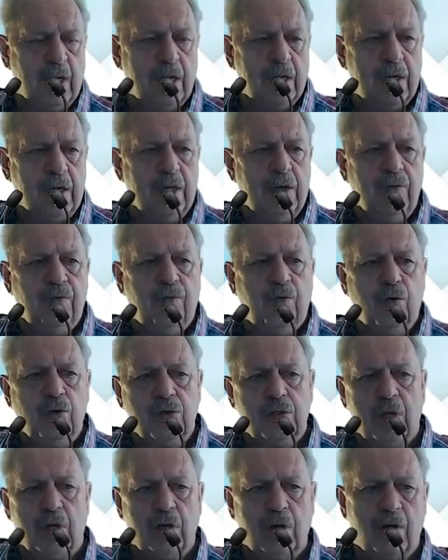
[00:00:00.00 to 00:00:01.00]
A
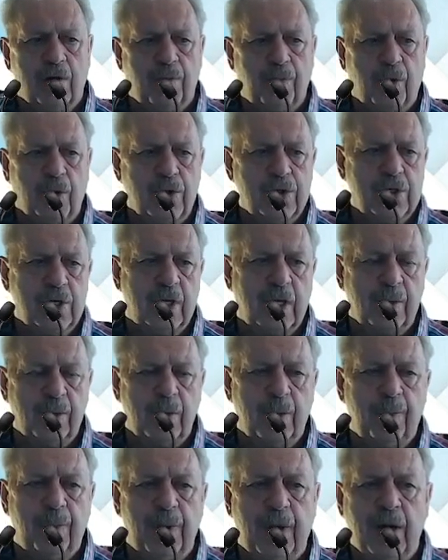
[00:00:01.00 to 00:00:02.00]
reinforced whole life policy
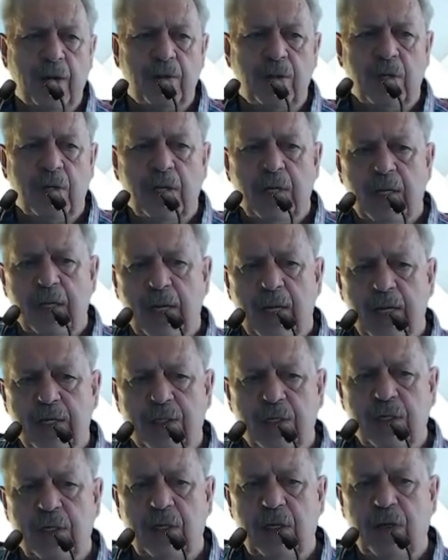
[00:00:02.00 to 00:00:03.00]
came about
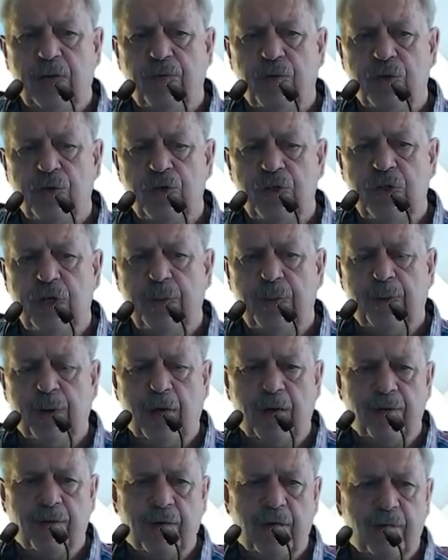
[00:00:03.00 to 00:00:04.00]
as a need for cheap
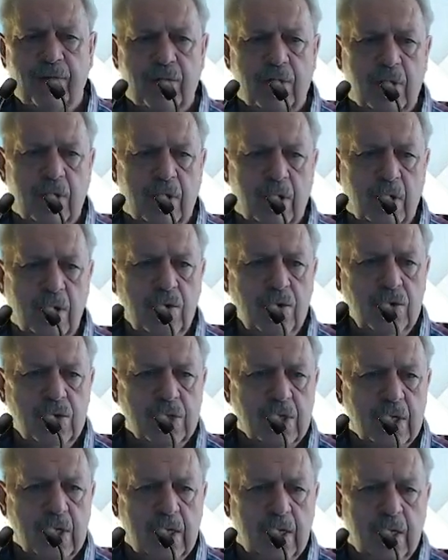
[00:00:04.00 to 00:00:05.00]
life cover
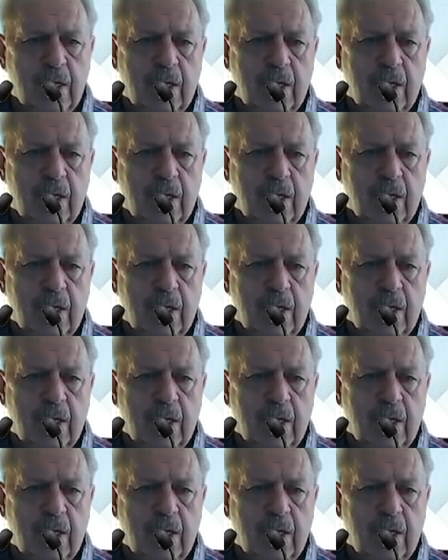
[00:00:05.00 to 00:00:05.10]
arose.